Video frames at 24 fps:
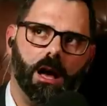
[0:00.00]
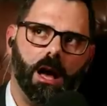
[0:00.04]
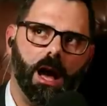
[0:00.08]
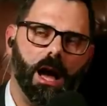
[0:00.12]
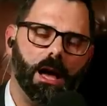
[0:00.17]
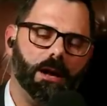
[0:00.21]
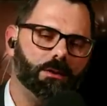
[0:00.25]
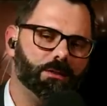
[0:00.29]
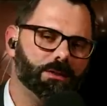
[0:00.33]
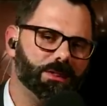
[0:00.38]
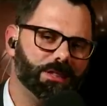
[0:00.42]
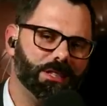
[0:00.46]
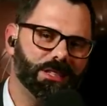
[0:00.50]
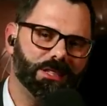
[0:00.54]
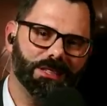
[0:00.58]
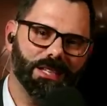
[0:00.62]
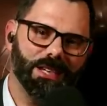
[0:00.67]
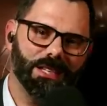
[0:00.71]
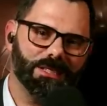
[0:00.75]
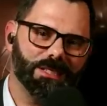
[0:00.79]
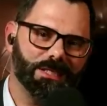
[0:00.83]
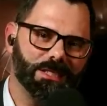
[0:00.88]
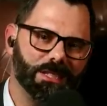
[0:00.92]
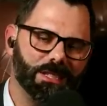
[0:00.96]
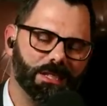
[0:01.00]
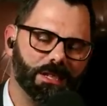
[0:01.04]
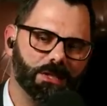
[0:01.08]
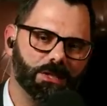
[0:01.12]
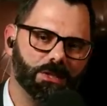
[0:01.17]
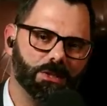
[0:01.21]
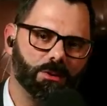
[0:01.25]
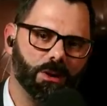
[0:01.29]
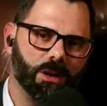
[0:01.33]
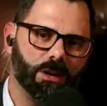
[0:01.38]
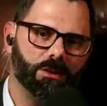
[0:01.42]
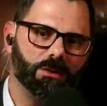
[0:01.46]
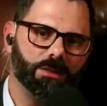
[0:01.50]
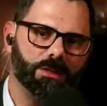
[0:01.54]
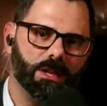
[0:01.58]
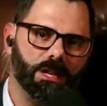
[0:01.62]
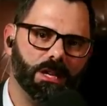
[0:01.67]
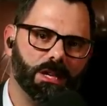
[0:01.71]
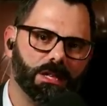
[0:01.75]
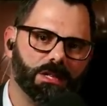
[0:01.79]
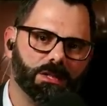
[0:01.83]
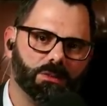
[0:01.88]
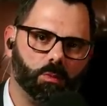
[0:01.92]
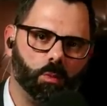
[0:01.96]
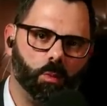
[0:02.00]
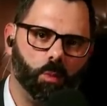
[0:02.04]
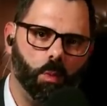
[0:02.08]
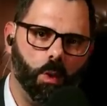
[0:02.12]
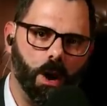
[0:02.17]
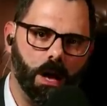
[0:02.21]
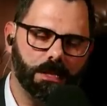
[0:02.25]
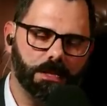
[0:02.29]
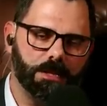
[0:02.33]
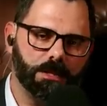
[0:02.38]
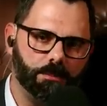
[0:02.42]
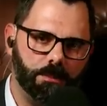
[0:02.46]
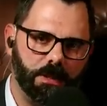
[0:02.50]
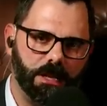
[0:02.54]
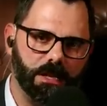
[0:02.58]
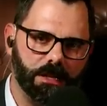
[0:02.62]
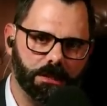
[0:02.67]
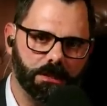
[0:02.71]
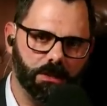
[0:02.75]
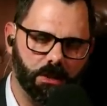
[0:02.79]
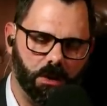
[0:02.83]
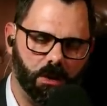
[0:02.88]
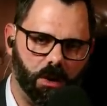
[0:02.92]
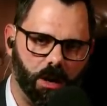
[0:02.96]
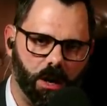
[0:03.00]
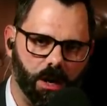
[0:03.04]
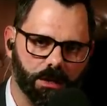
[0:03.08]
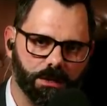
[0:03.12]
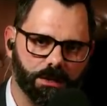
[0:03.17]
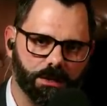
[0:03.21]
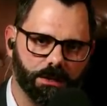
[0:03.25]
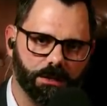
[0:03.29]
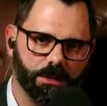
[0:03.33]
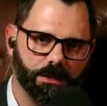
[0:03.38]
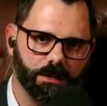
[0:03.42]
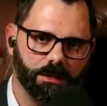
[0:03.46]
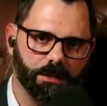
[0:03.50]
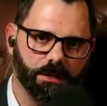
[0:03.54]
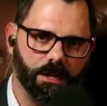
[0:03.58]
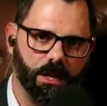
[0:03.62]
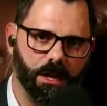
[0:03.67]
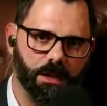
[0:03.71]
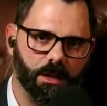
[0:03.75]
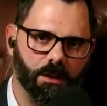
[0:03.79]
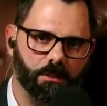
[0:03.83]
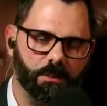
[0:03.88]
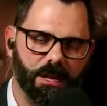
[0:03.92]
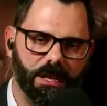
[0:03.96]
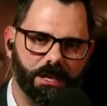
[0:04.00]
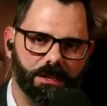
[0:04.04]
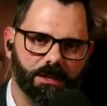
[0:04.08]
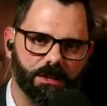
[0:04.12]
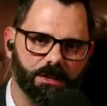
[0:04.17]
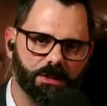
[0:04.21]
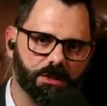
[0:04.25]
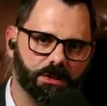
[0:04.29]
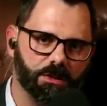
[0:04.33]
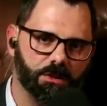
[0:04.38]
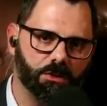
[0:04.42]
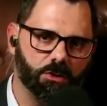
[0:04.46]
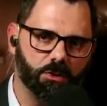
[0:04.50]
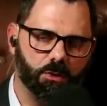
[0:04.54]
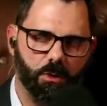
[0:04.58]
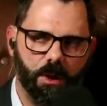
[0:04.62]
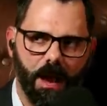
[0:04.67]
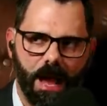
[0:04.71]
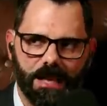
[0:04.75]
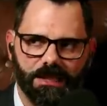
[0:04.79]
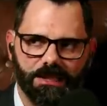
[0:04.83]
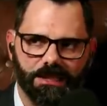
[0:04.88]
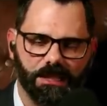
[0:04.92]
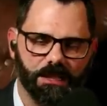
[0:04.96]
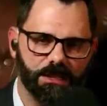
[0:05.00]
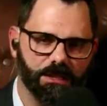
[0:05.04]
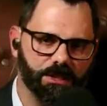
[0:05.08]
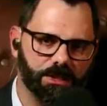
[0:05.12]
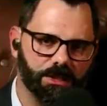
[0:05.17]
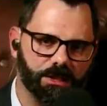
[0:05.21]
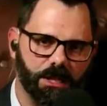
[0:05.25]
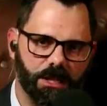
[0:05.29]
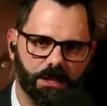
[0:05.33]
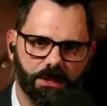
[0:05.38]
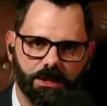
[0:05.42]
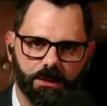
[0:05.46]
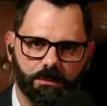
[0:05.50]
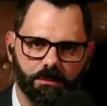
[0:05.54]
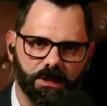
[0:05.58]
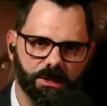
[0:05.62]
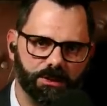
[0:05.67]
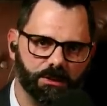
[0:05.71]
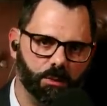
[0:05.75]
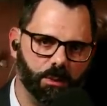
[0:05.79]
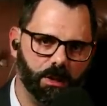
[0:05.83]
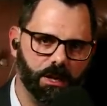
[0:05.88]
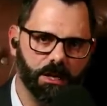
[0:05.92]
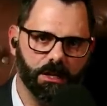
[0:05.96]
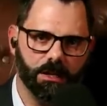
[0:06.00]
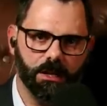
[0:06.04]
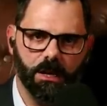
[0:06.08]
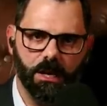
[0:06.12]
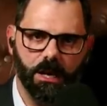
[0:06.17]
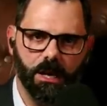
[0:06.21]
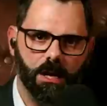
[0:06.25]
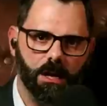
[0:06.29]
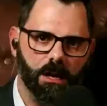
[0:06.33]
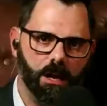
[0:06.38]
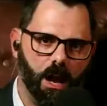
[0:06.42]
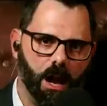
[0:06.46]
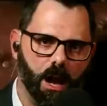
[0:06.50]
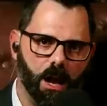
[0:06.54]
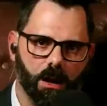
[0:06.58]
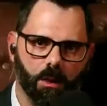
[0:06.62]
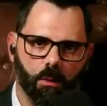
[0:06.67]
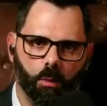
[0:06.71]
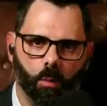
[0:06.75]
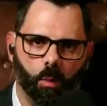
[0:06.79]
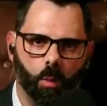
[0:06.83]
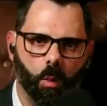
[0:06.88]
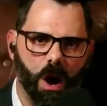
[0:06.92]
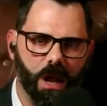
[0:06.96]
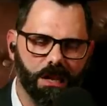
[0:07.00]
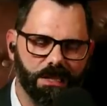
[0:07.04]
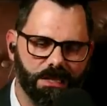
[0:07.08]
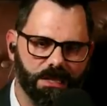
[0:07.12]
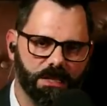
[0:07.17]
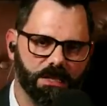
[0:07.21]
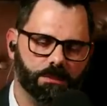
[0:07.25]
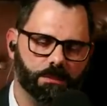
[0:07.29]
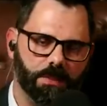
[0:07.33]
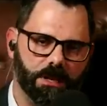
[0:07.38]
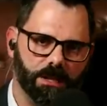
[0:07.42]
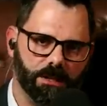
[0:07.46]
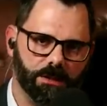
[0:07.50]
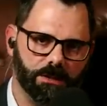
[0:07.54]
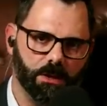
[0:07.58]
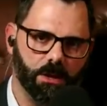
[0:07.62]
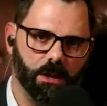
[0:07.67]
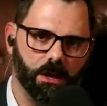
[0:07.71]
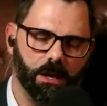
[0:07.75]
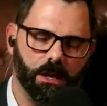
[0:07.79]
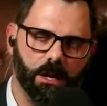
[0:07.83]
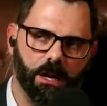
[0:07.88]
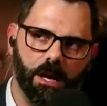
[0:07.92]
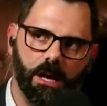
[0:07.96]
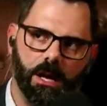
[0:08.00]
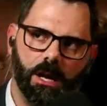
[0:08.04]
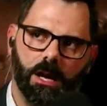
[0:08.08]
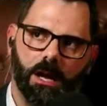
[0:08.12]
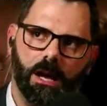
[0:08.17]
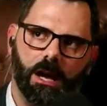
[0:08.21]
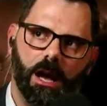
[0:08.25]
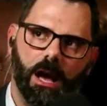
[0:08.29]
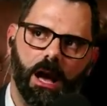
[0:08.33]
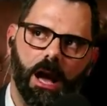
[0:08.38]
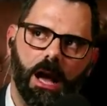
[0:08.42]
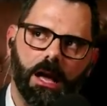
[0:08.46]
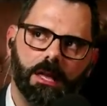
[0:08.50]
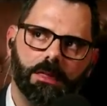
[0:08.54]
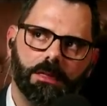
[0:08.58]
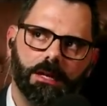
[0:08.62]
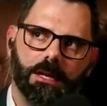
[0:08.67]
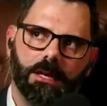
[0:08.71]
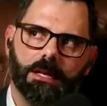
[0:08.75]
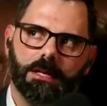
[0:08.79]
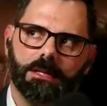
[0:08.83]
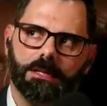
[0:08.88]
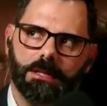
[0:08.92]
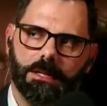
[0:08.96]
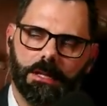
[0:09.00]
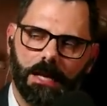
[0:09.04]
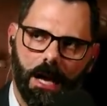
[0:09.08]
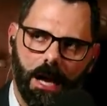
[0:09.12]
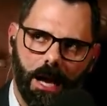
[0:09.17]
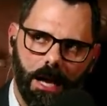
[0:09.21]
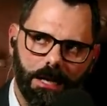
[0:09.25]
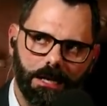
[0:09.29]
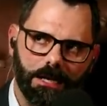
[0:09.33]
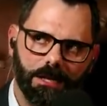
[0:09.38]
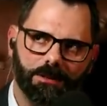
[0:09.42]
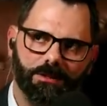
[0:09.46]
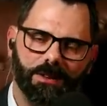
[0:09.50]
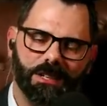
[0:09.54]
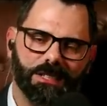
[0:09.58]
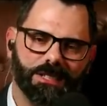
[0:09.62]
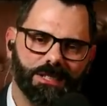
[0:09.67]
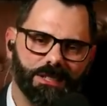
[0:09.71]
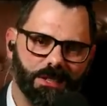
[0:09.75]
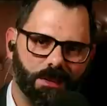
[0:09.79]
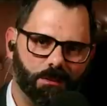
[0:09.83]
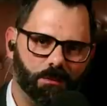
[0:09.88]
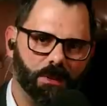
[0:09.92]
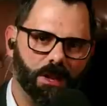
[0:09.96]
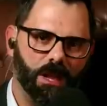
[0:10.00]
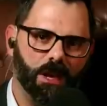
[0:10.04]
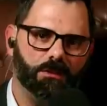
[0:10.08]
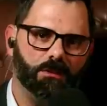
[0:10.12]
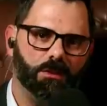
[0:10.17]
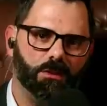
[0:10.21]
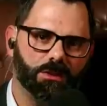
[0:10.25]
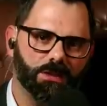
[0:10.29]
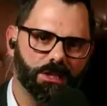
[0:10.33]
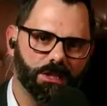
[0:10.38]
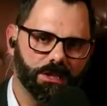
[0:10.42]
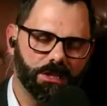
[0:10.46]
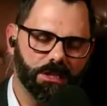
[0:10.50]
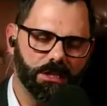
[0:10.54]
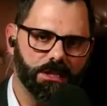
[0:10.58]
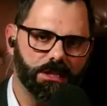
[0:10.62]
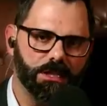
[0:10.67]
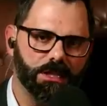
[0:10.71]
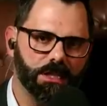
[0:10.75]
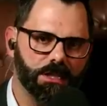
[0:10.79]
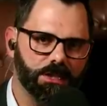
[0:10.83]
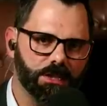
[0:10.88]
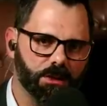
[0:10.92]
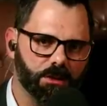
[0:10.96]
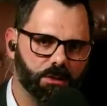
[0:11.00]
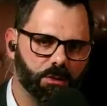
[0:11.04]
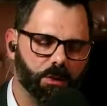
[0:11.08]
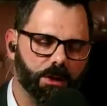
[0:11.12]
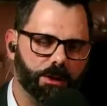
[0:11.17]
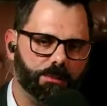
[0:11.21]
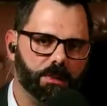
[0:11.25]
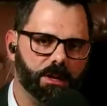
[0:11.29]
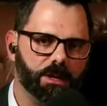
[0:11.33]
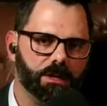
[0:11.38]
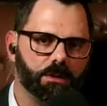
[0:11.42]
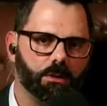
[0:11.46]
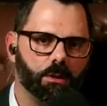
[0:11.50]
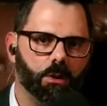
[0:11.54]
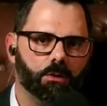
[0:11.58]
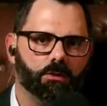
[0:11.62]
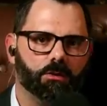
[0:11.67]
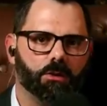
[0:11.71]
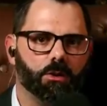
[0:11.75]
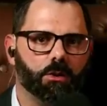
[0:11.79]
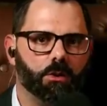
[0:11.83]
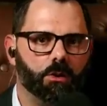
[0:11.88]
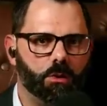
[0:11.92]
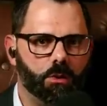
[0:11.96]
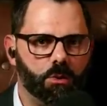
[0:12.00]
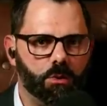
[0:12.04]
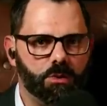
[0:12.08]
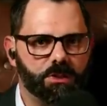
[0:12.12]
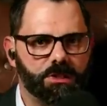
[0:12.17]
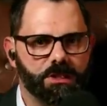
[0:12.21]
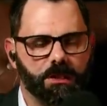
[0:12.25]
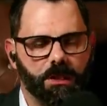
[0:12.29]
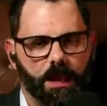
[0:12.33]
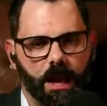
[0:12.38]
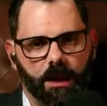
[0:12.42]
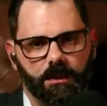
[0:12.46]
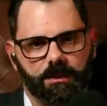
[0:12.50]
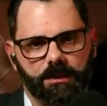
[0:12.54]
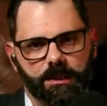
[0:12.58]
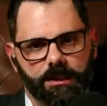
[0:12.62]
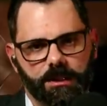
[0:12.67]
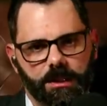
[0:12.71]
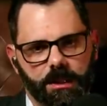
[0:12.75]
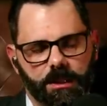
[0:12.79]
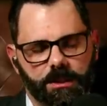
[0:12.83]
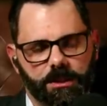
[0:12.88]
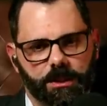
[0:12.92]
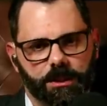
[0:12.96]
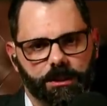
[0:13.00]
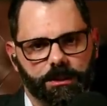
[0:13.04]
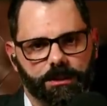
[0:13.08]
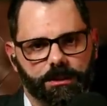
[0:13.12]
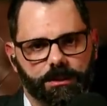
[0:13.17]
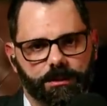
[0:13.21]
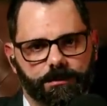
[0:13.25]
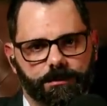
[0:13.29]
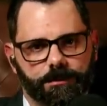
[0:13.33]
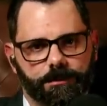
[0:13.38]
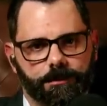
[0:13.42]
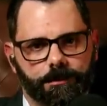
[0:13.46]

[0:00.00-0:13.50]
I don't think that's the issue. I don't think it's what's being taught and there being this drastic distinction between what is being taught. I think it's kind of at some level just a disagreement over who's allowed to teach it.